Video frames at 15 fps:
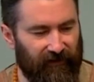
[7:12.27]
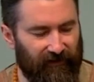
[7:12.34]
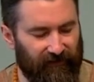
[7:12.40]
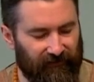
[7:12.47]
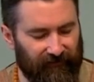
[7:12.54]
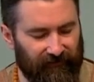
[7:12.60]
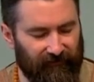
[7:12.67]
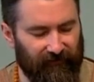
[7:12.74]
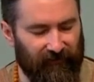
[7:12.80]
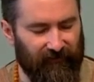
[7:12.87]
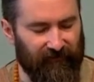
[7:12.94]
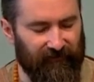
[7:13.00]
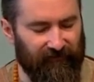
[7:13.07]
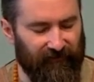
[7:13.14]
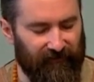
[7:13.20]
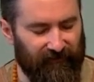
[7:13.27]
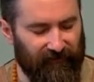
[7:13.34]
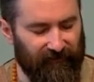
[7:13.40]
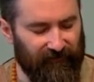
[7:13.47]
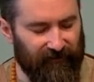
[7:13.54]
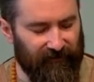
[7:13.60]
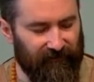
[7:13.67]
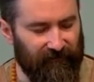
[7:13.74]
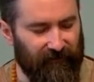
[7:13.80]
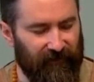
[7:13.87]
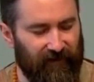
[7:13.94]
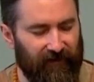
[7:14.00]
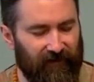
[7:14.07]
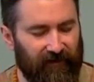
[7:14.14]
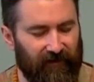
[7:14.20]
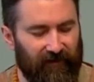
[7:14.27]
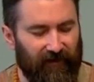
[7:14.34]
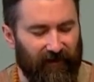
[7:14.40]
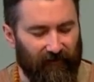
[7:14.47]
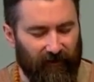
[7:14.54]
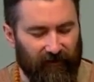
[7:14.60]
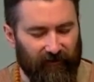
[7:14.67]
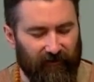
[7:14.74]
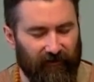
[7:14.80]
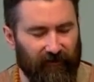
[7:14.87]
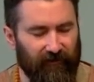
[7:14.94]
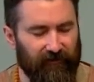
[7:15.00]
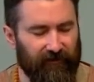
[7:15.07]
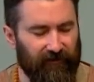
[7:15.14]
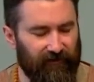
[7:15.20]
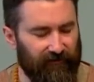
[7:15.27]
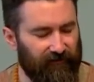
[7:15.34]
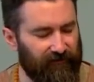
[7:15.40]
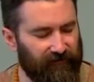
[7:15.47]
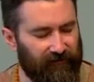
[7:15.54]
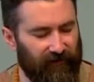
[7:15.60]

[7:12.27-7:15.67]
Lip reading: and the philosophy of Sufism. And one could also